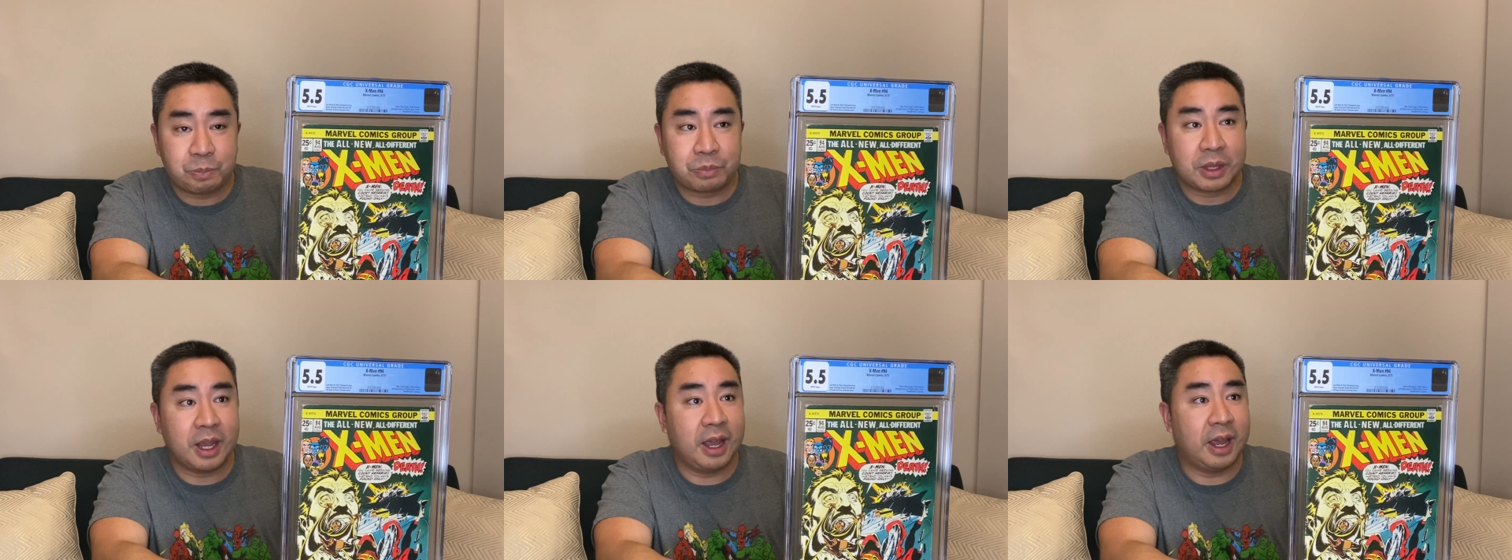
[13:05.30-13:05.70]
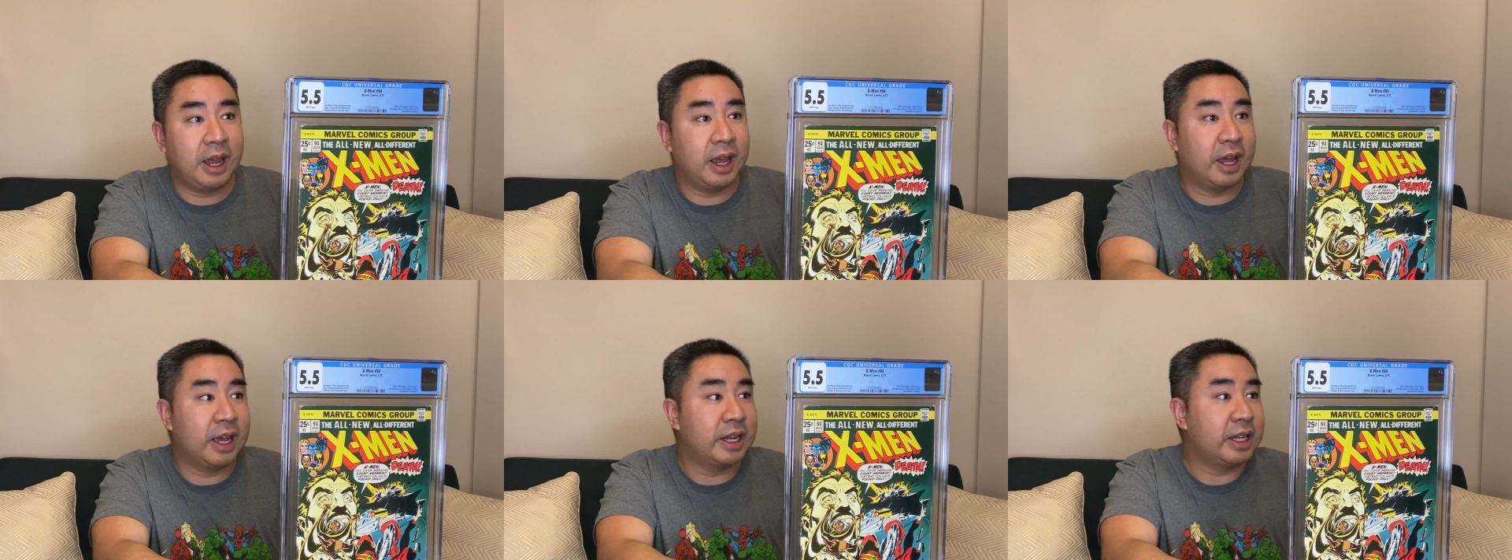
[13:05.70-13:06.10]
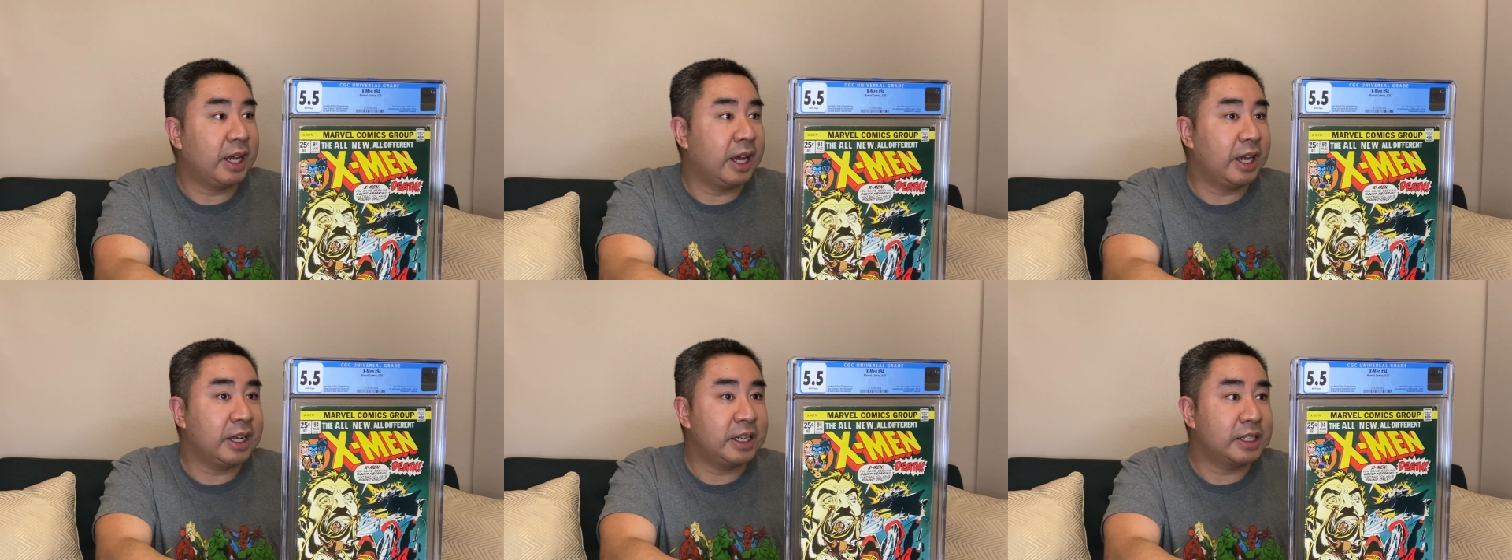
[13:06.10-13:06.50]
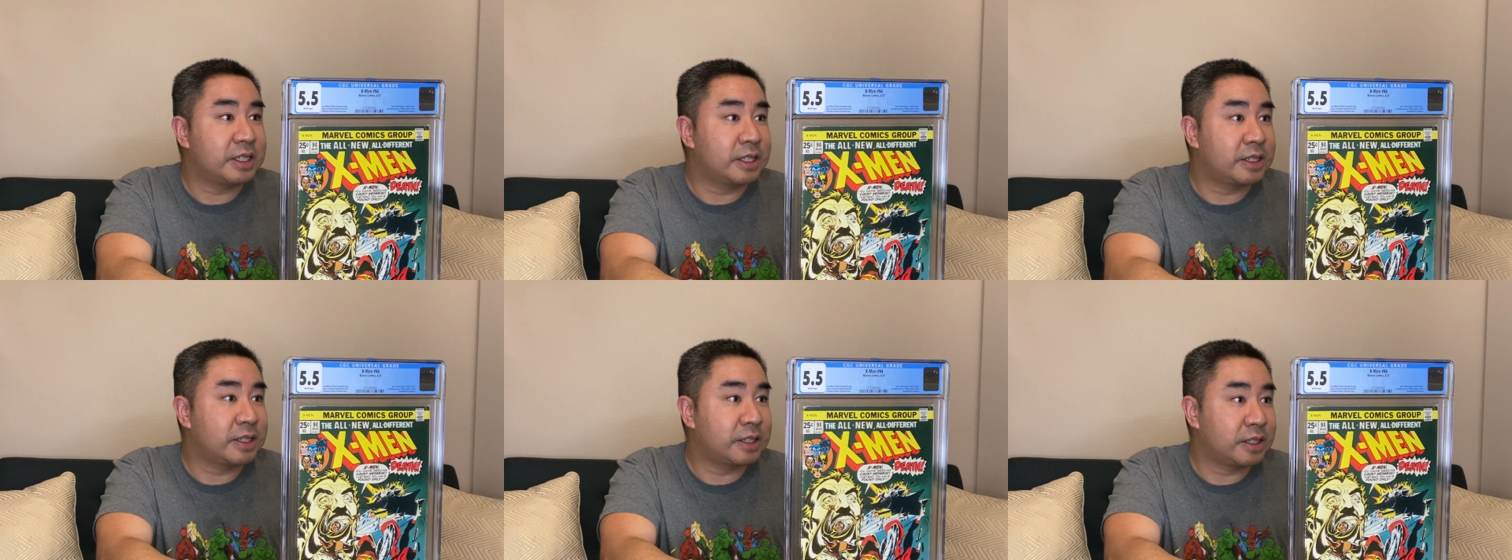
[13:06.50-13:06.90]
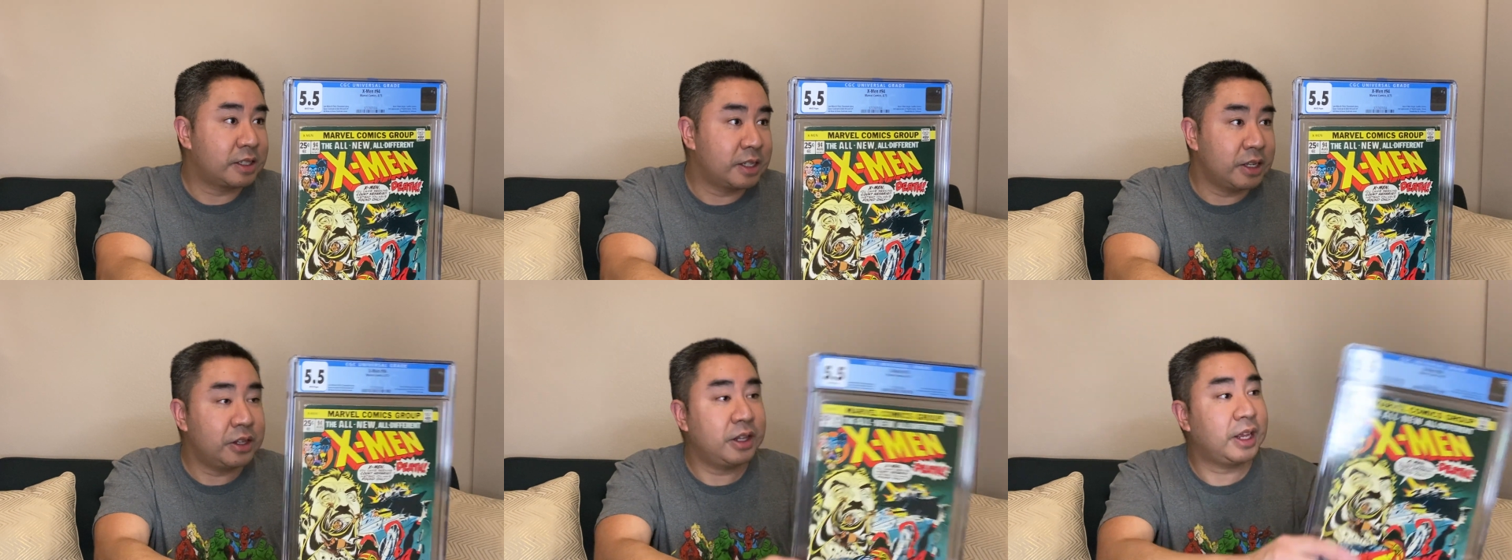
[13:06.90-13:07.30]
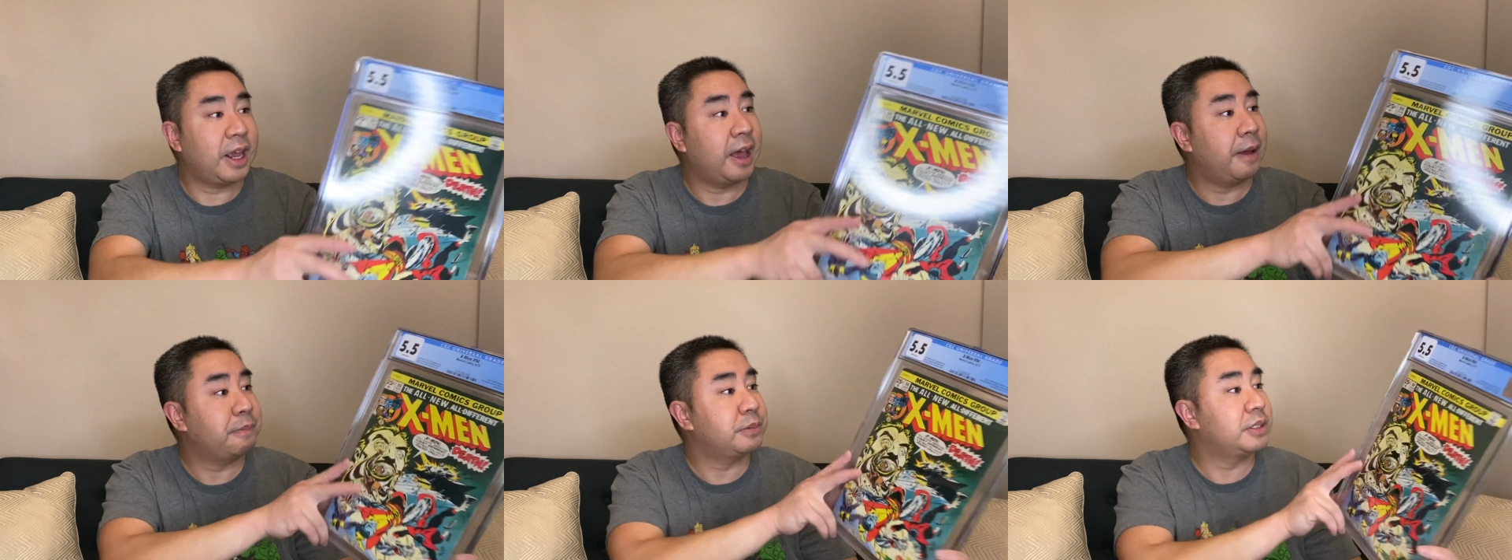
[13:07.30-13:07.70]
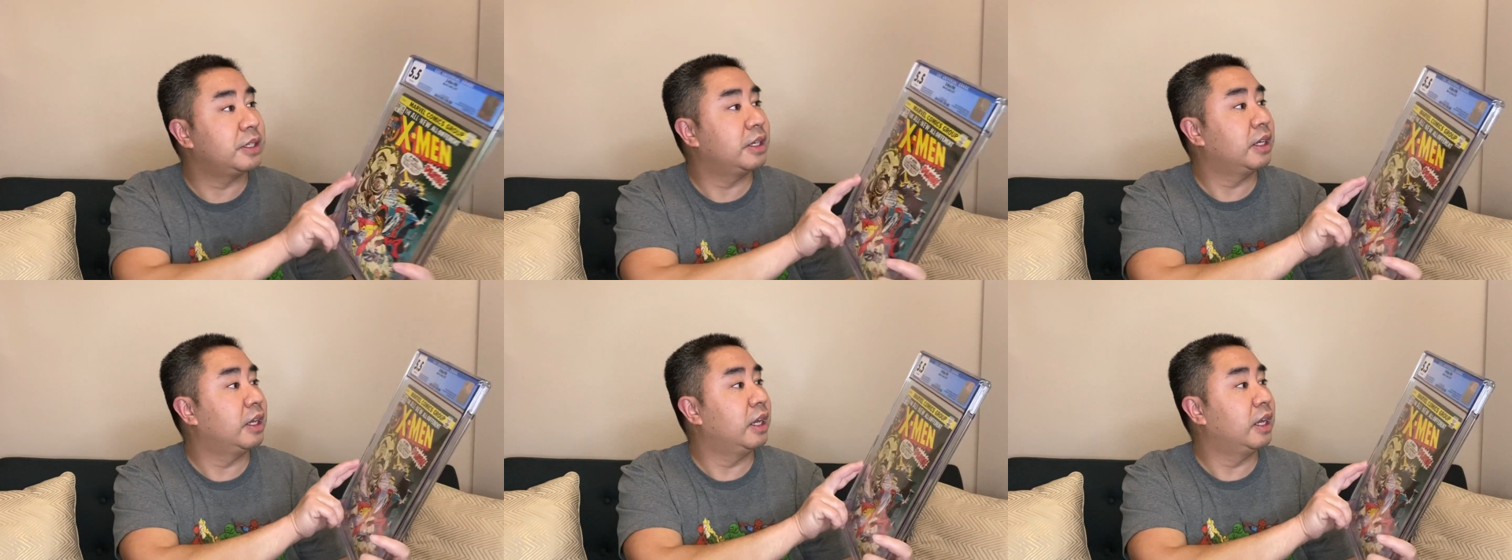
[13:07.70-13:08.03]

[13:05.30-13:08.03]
and it still kept